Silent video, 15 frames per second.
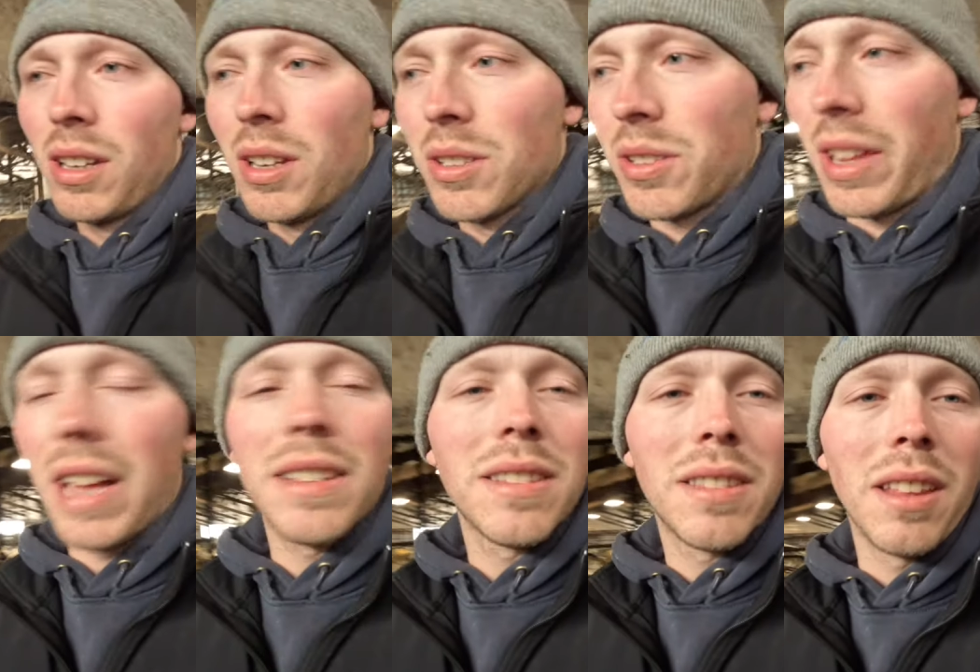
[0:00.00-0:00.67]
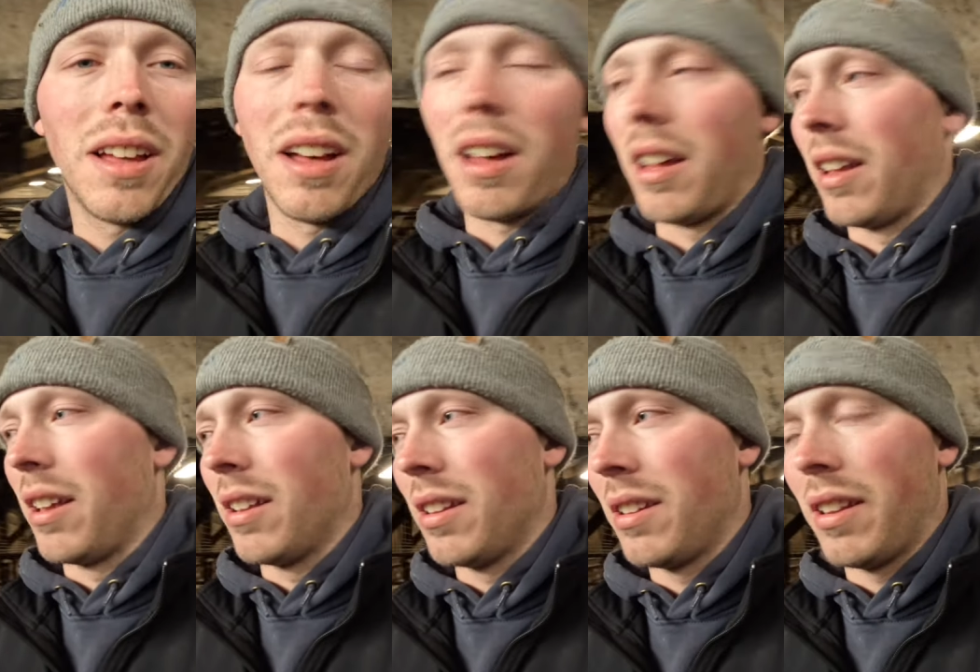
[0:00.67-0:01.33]
So that's the
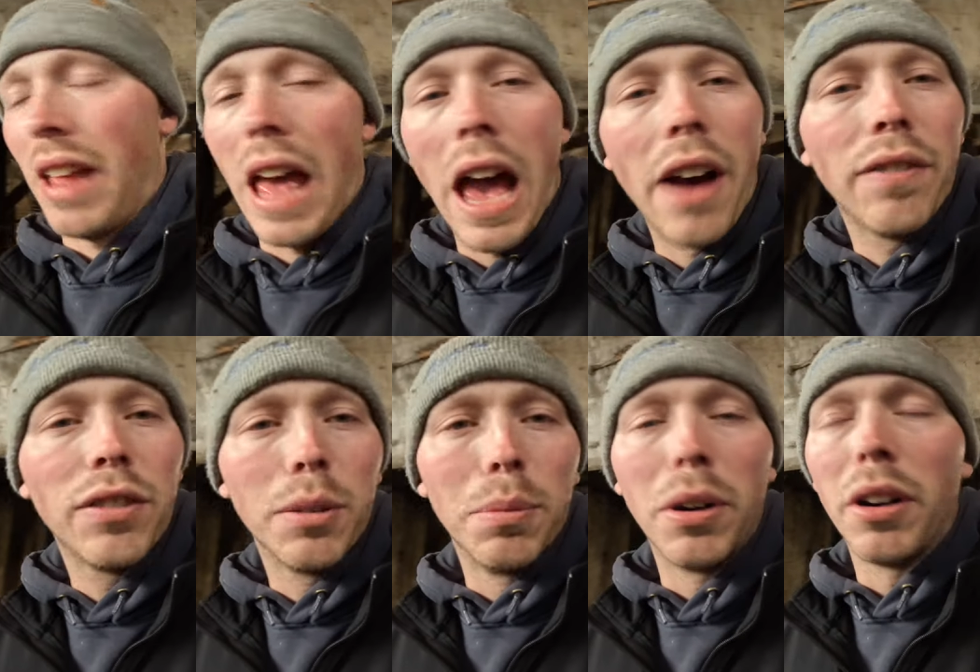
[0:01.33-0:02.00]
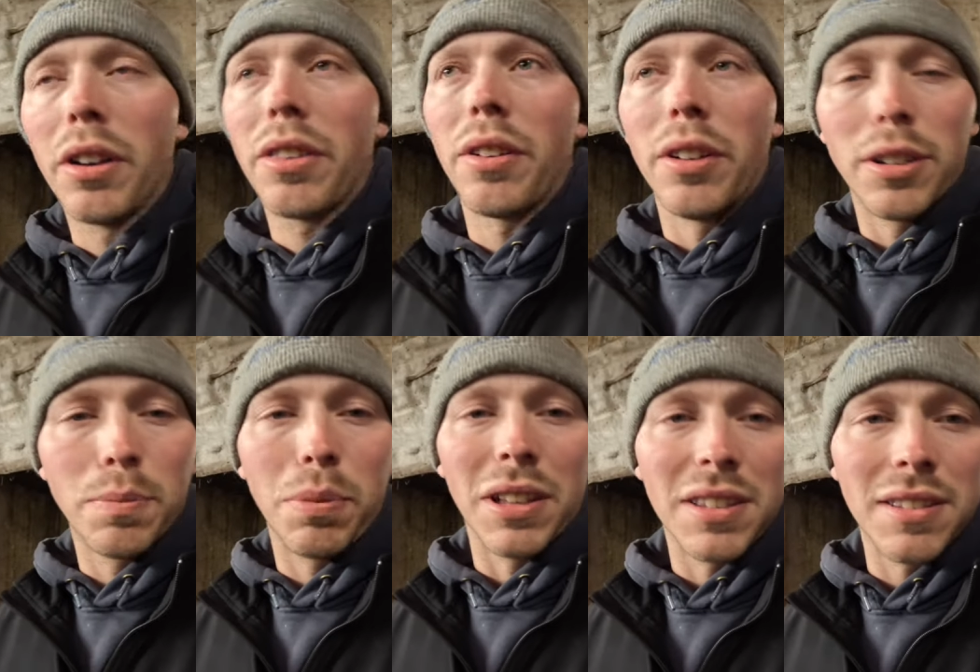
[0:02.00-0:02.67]
afterbirth, or
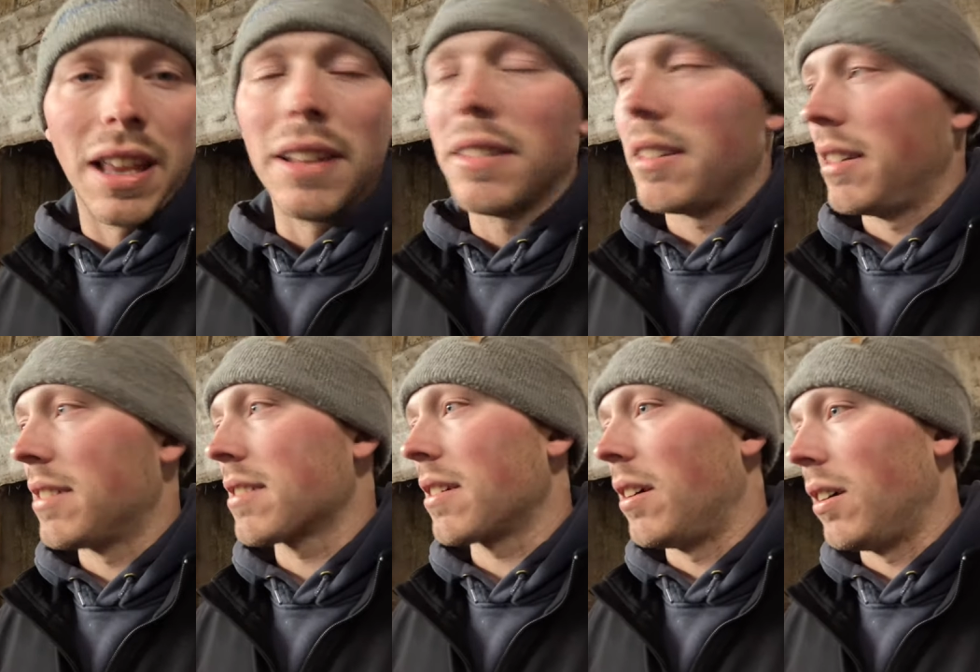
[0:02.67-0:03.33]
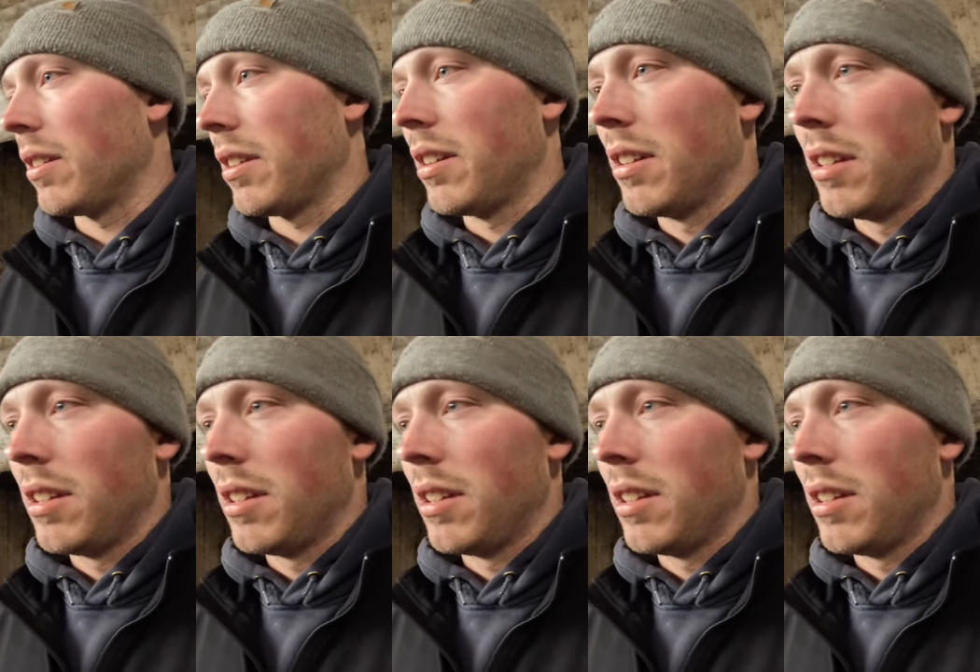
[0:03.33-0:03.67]
placenta it's called.